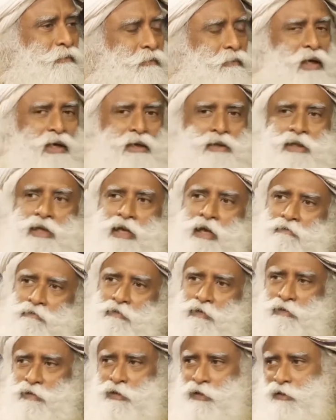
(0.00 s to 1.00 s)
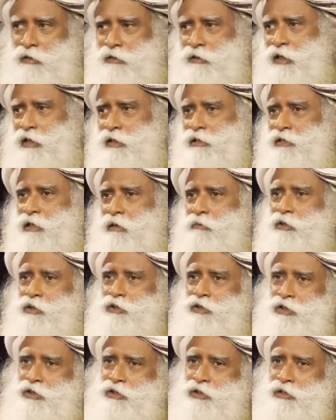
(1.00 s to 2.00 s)
Because in everything there is some
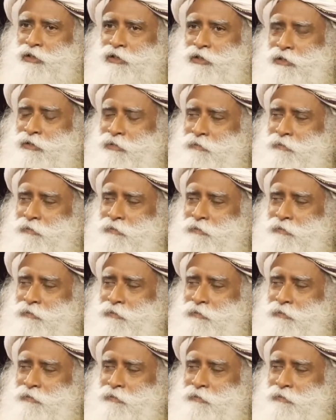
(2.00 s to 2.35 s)
injustice.